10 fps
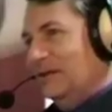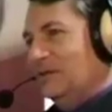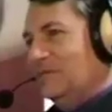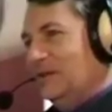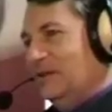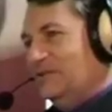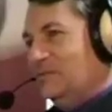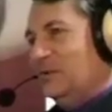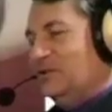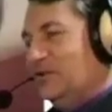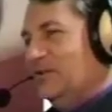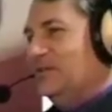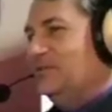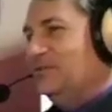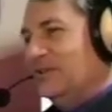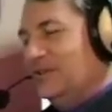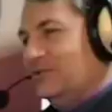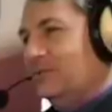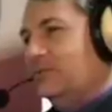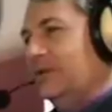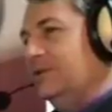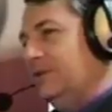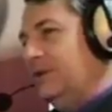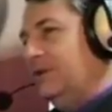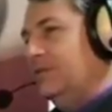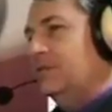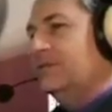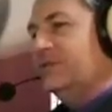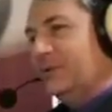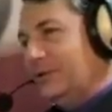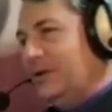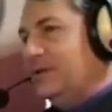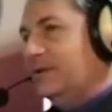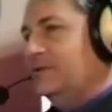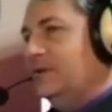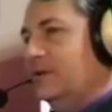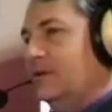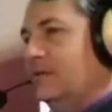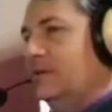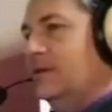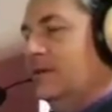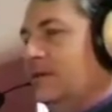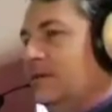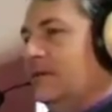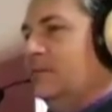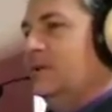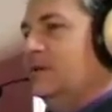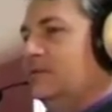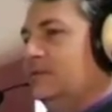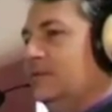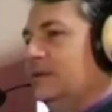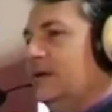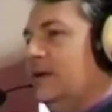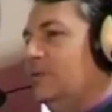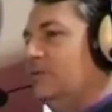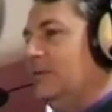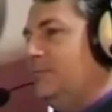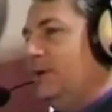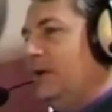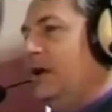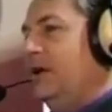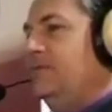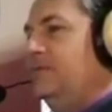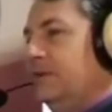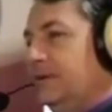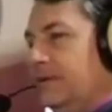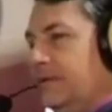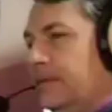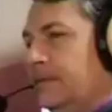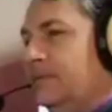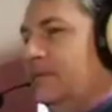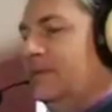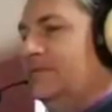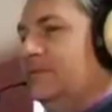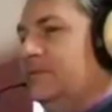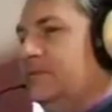had a very special research 20 or 30 years ago about how the behavior of